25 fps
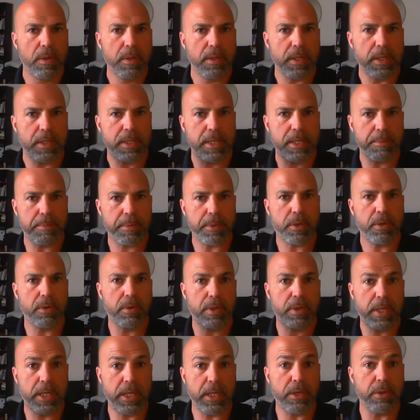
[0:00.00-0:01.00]
The typical
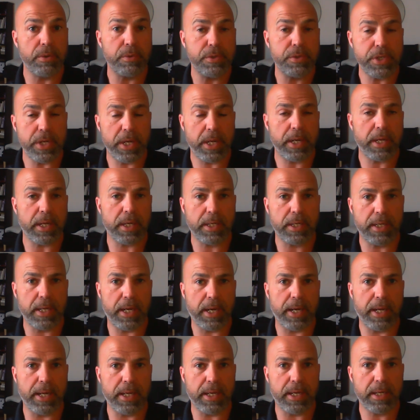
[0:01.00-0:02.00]
ketogenic
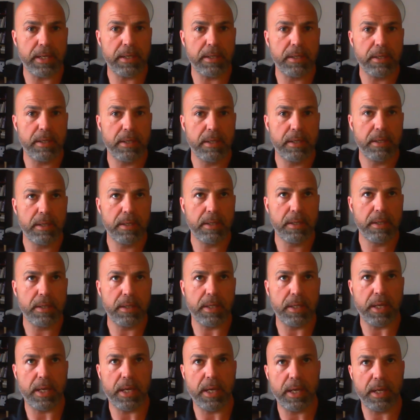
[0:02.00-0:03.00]
diet
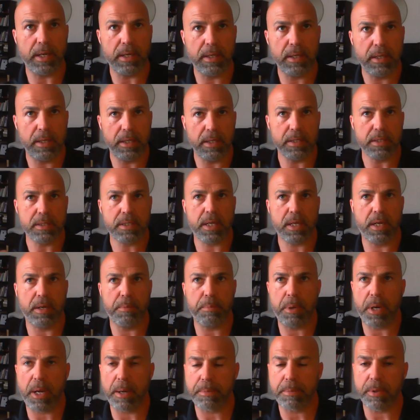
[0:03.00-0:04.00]
that is kind of
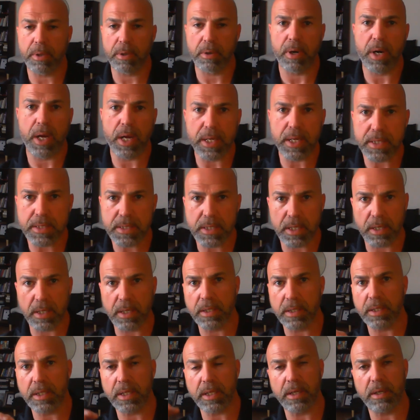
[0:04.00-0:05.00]
popularized
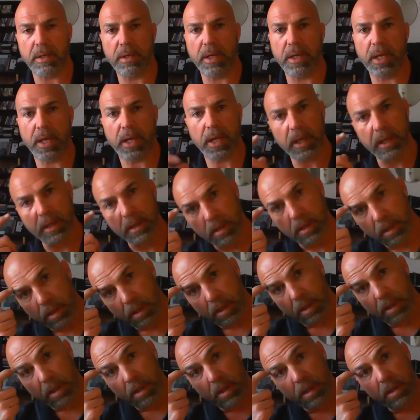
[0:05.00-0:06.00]
on the internet
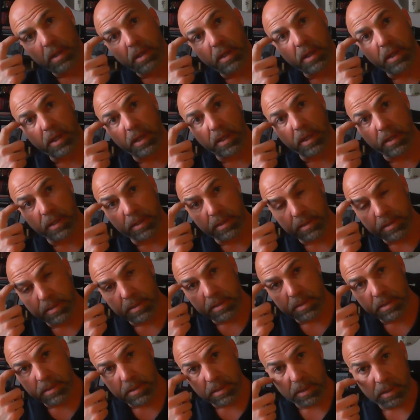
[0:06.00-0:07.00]

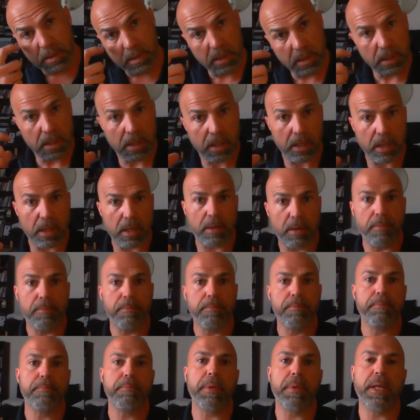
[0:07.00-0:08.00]
is
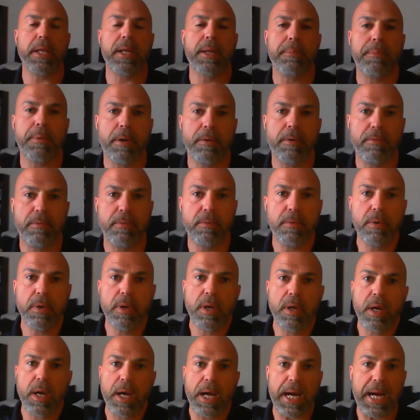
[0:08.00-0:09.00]
made up of
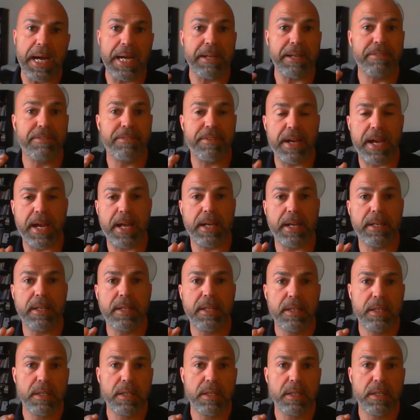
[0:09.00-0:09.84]
high fat,